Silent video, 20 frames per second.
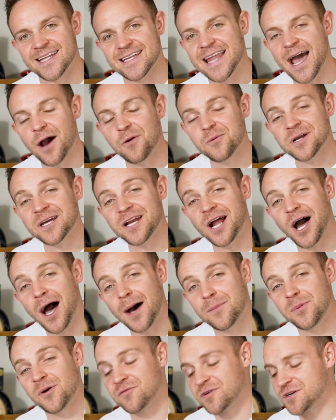Now we're gonna
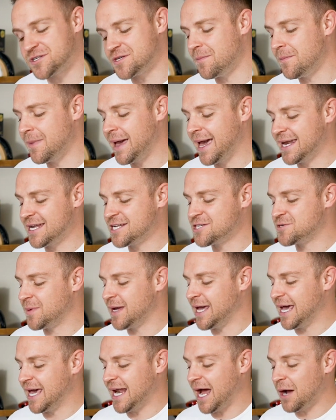hop over to
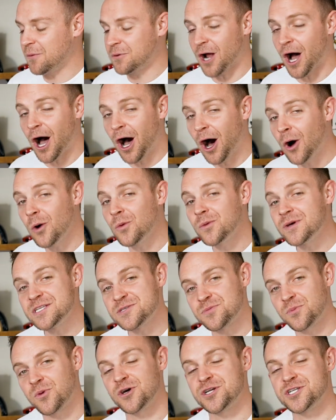management, and I would
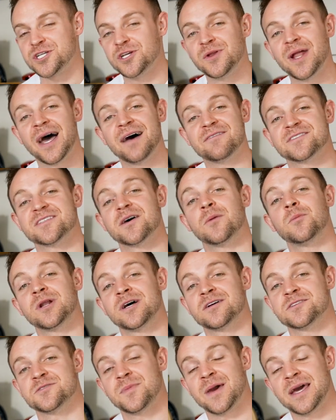always push you to have someone
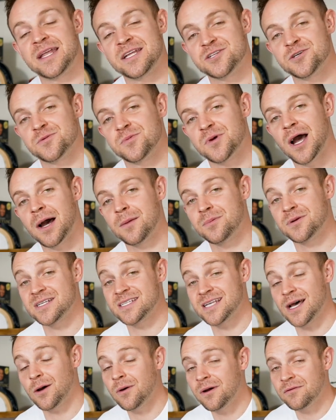else manage your
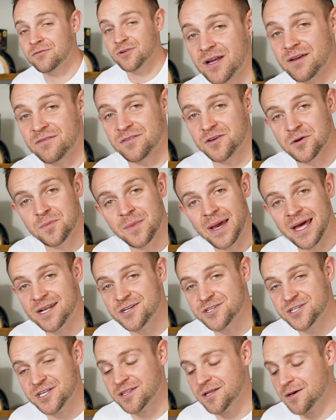properties. However, if you're
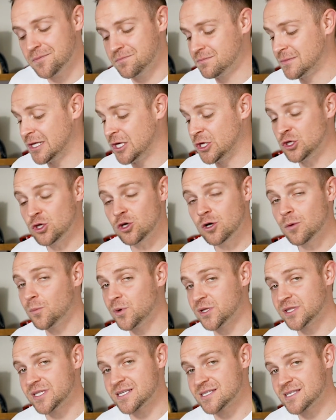managing them, you can
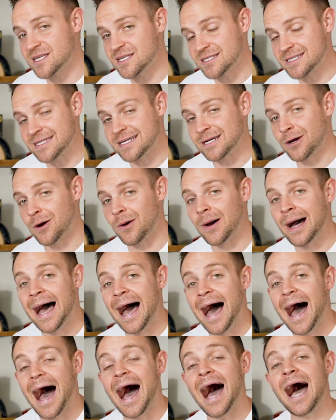put this at zero.
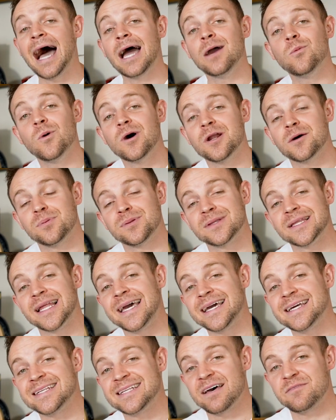I wanna
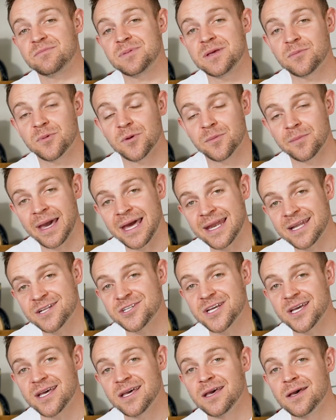plan to have people
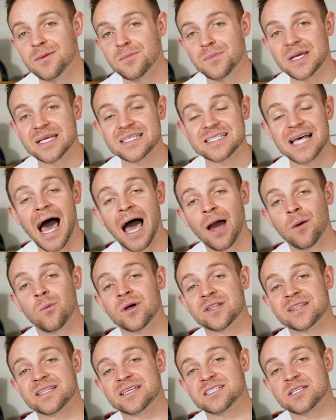manage it because I
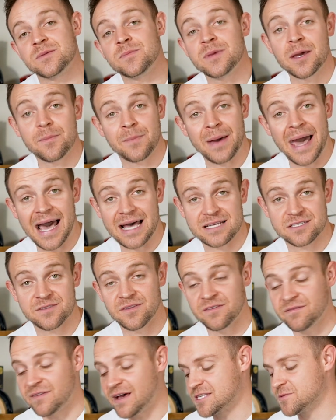want this to be a
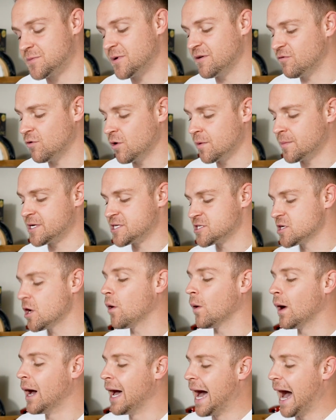passive investment for me.
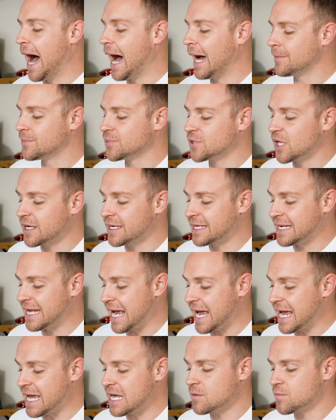So I plug
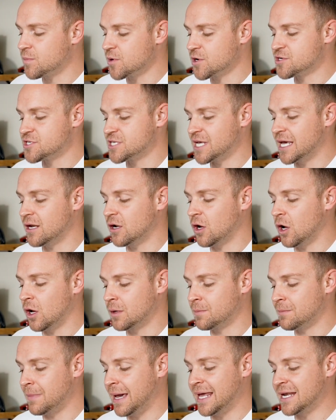in eight percent
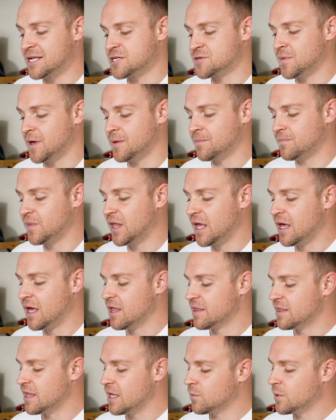on management.
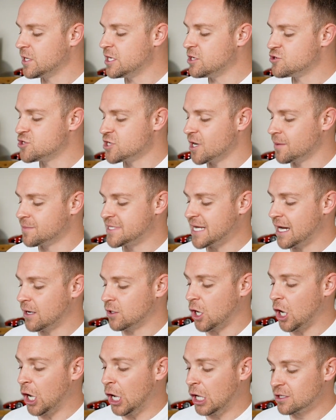Then when you jump
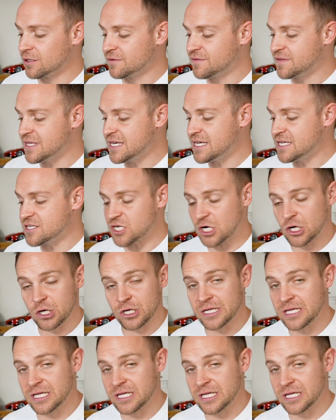down, all of these are